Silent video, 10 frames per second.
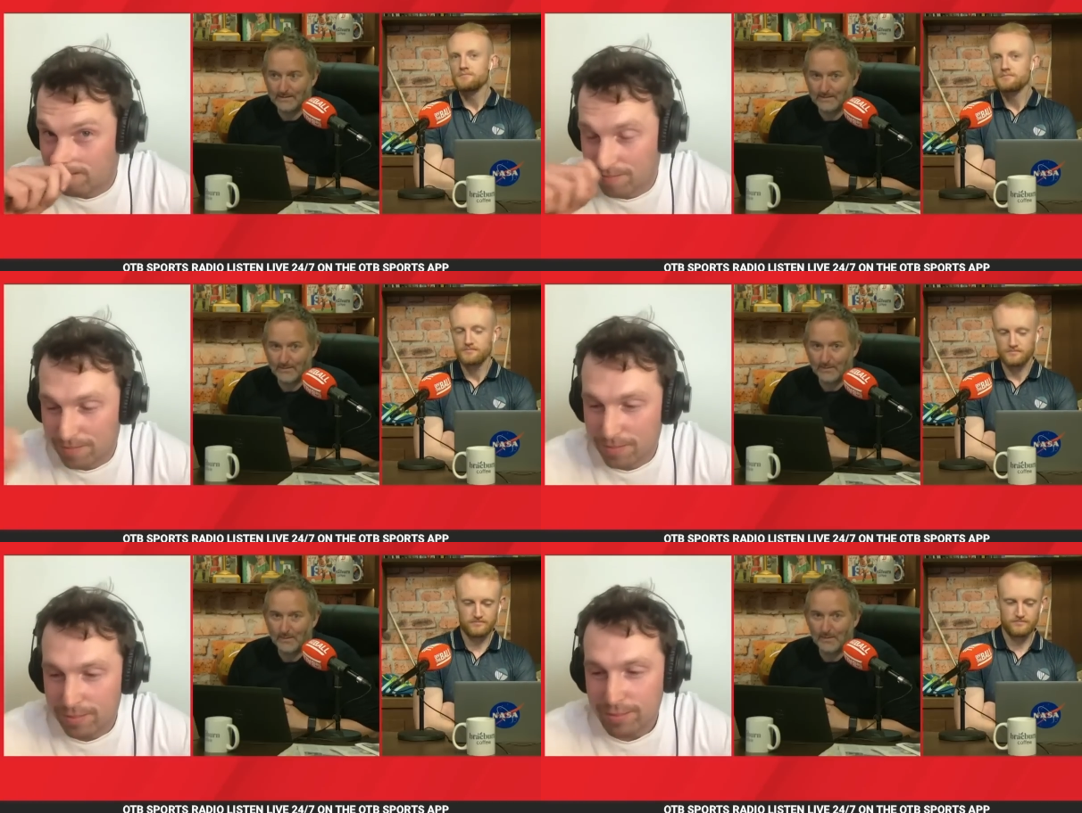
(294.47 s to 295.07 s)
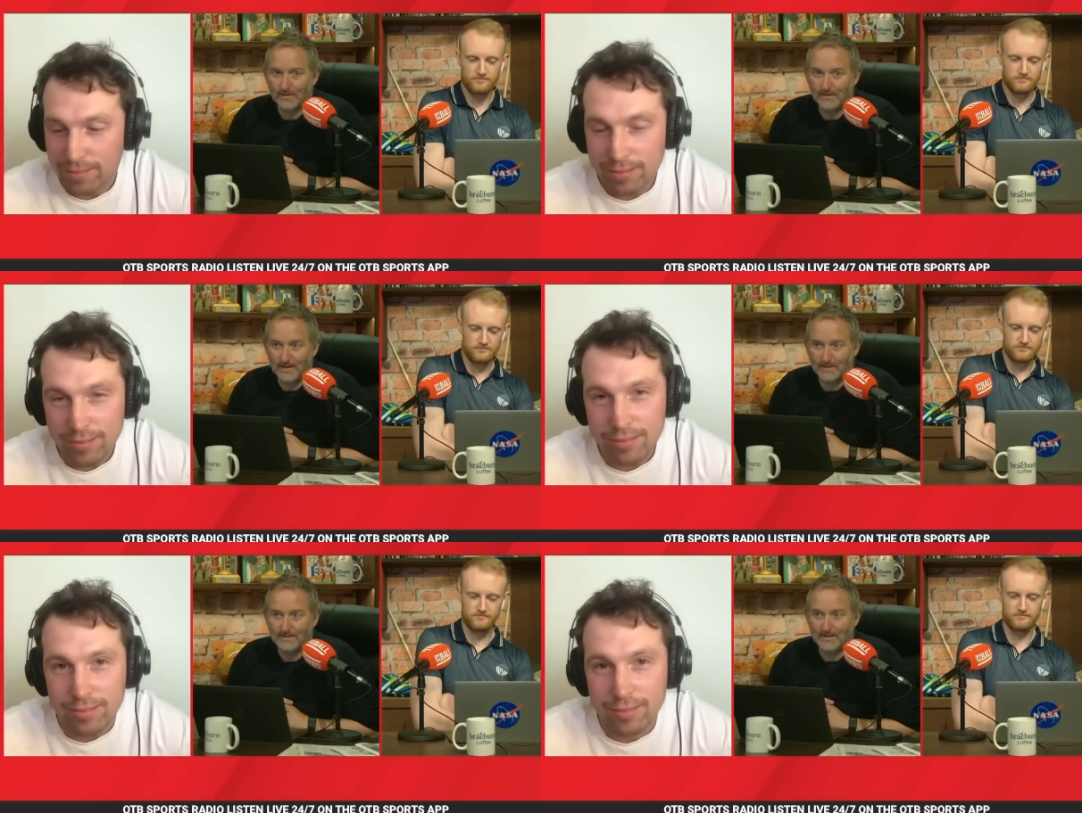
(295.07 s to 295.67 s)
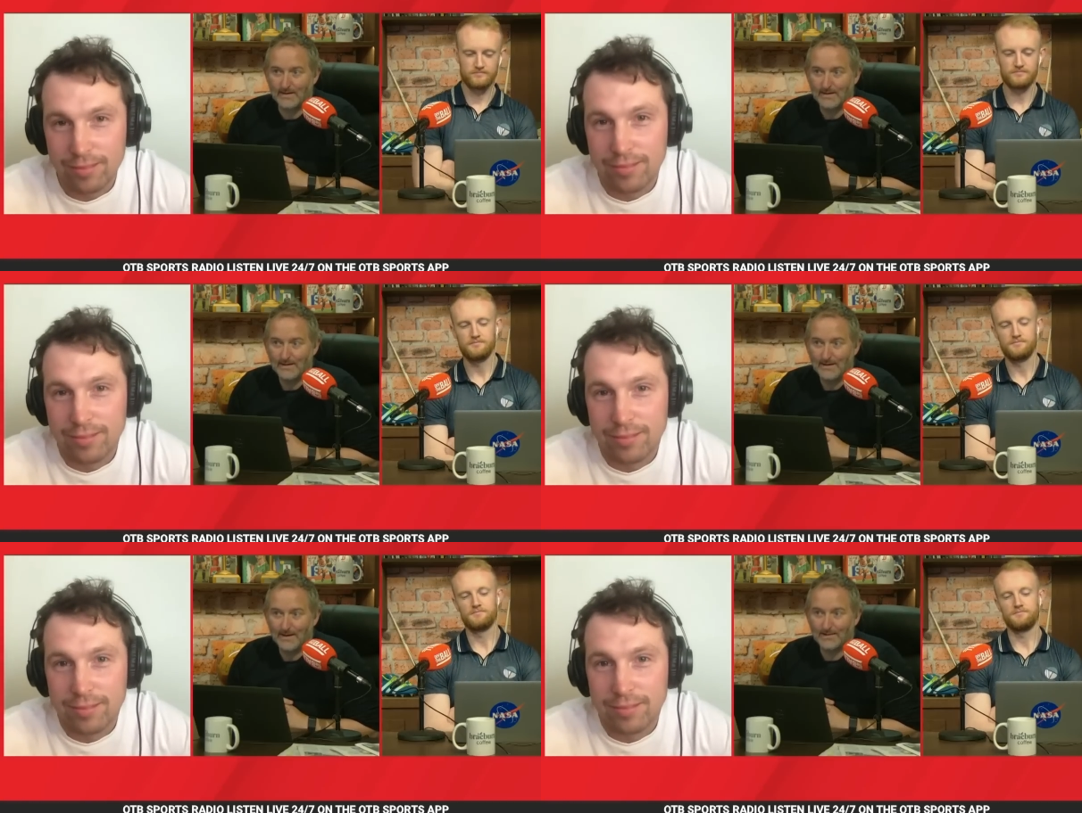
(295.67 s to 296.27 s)
Speaker 1: the football pod, I hate to say,
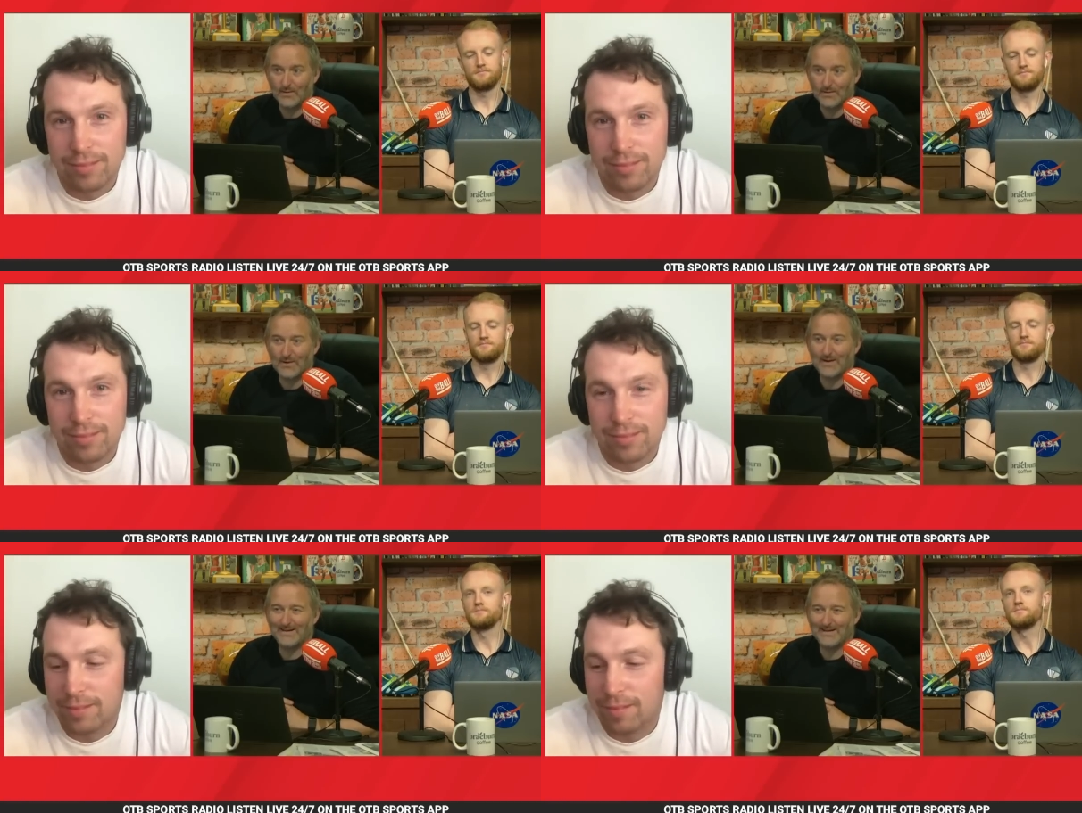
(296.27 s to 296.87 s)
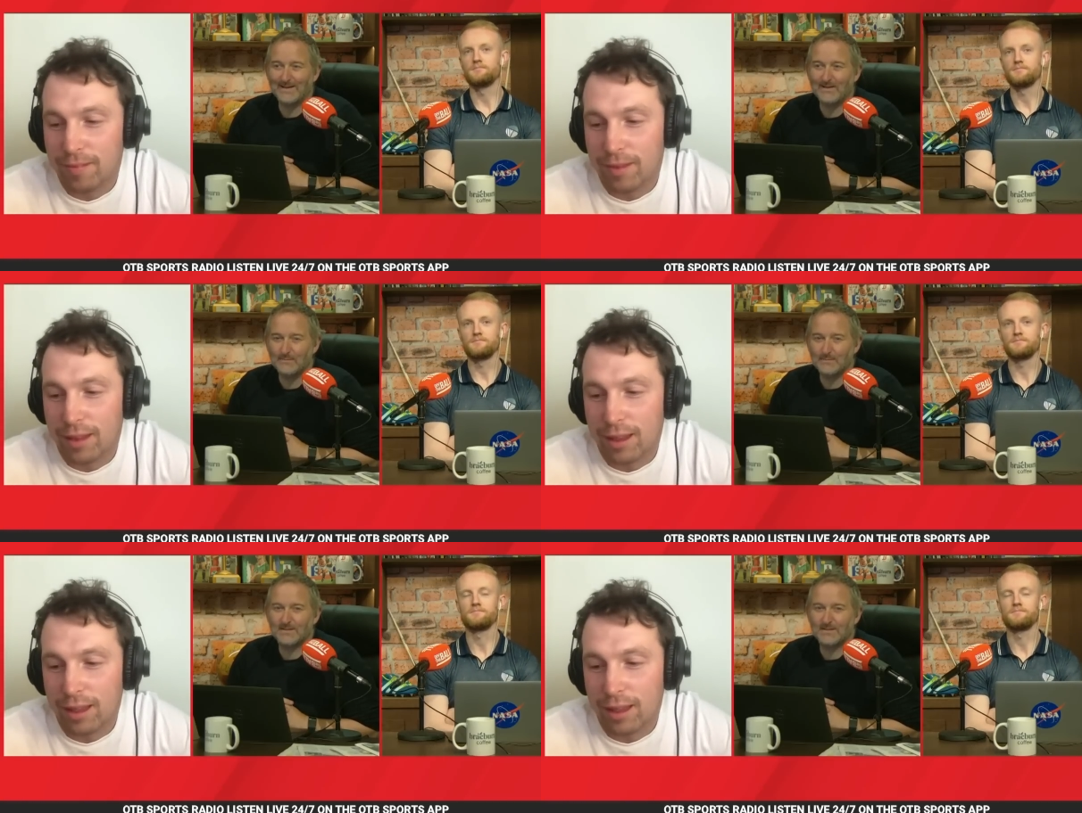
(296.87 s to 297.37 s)
I told you so. I could hear them